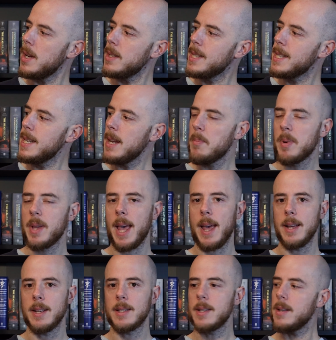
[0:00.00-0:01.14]

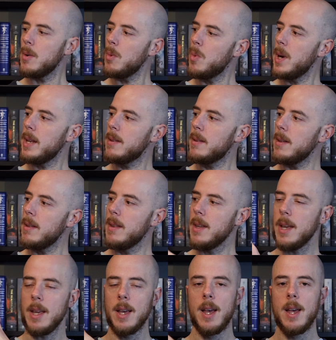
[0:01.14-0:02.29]
slipcase with
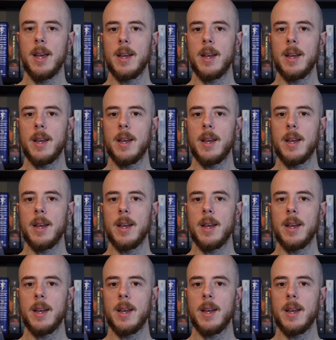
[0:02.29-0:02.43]
the